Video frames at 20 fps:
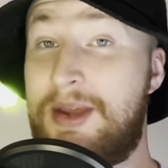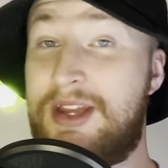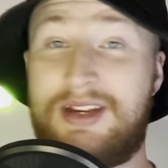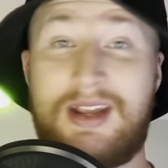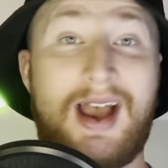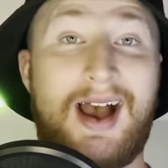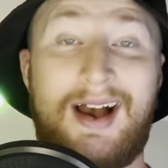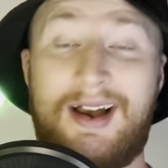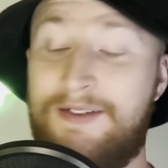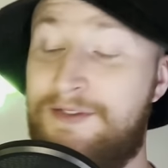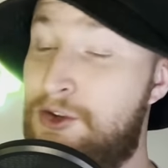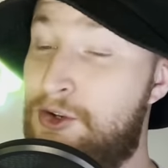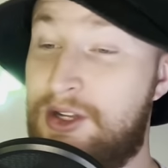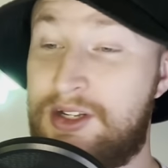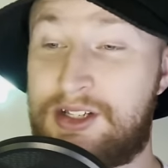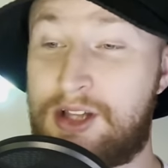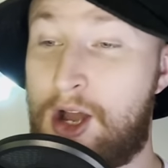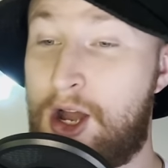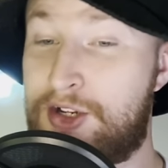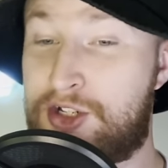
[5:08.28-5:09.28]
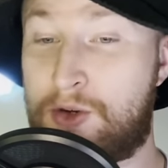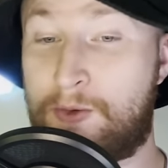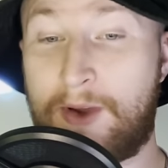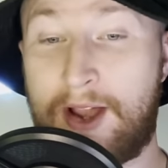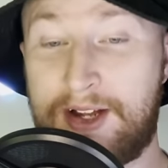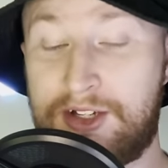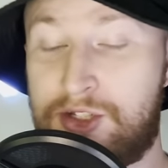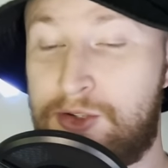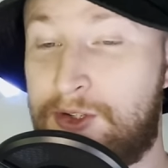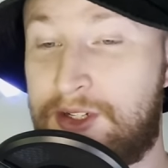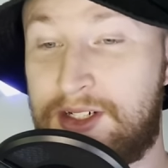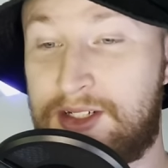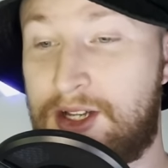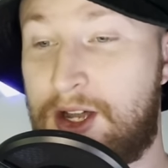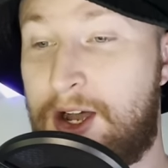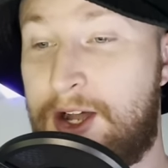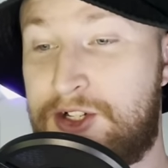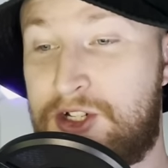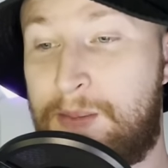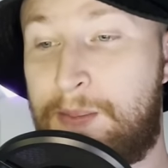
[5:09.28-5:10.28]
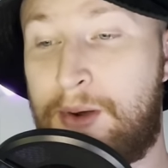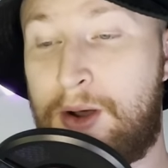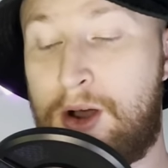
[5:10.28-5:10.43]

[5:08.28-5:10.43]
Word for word: I mean, yeah, if you can dodge a wrench, you can dodge a